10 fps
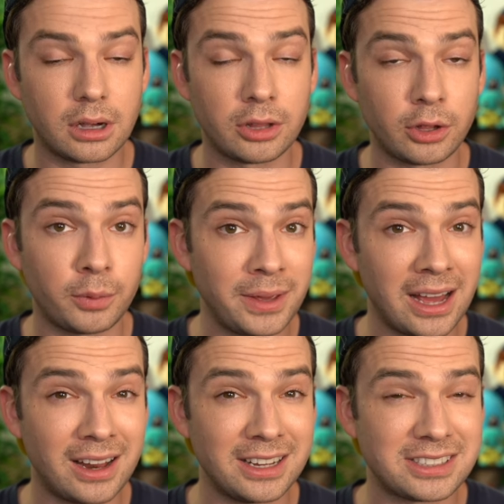Although to be
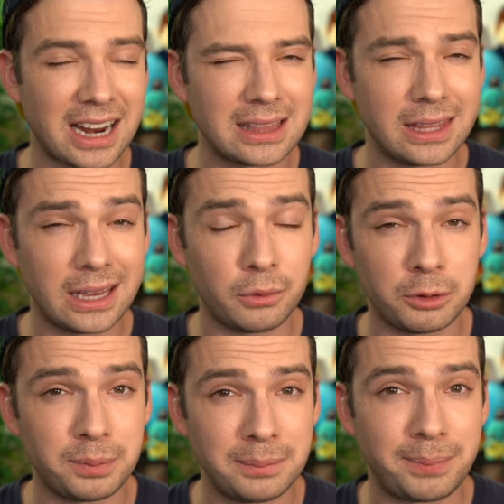honest, I think it
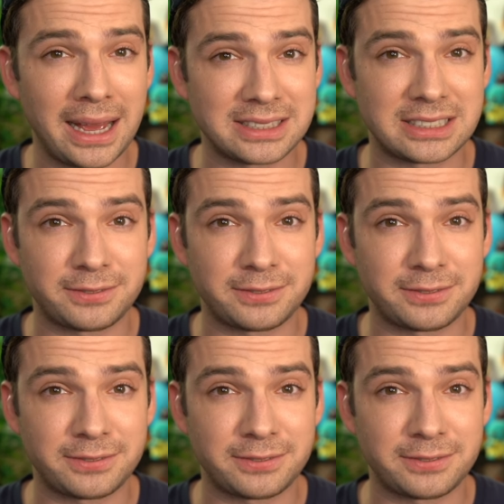would be best